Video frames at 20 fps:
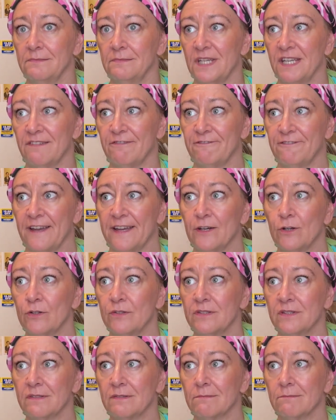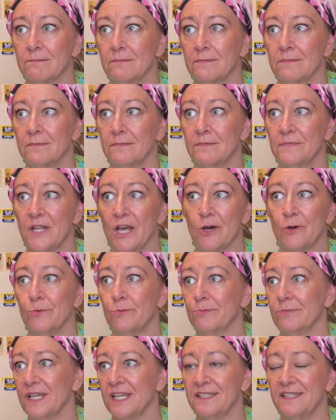It fails?
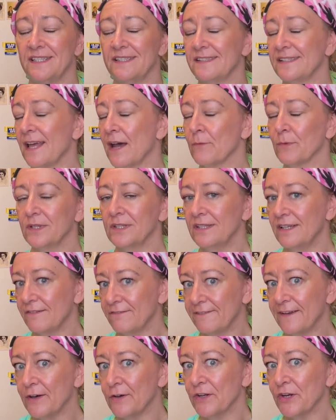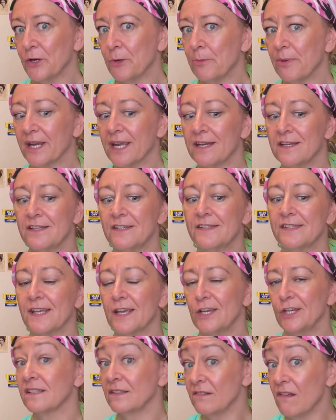No, it's not really a failure, because
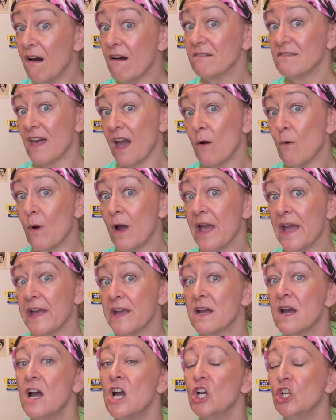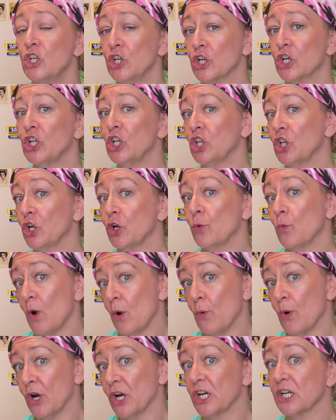along that way, you're going to learn
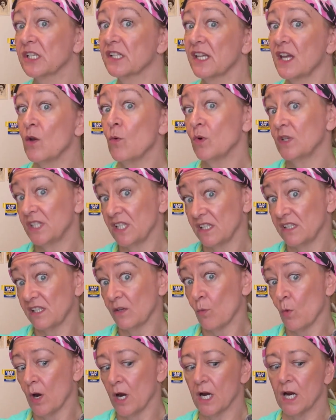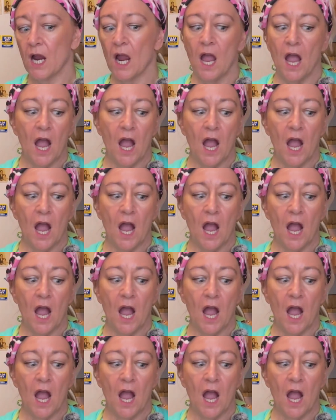what works and what doesn't work.